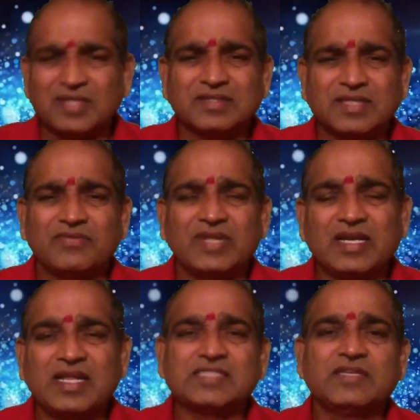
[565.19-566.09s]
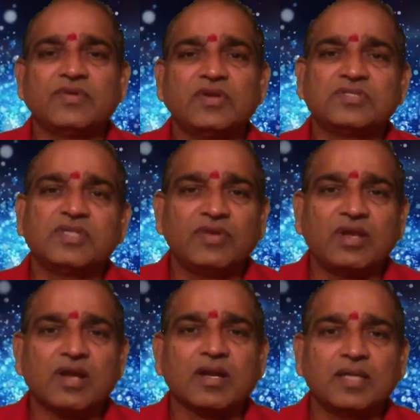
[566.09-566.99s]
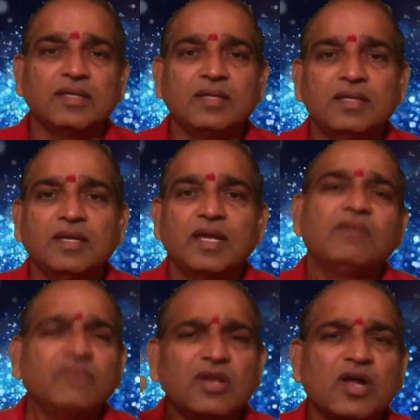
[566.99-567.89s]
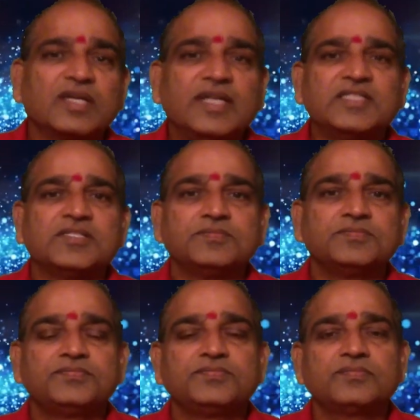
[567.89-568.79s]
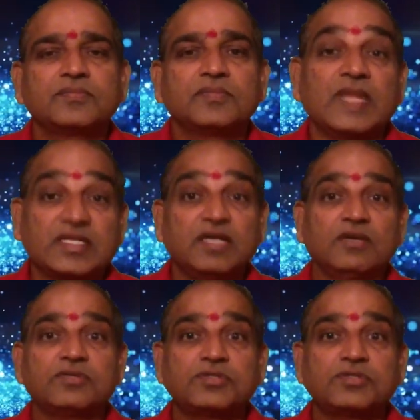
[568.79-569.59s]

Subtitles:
Rest of the people, they're very lazy fellows. They will not learn and will not teach.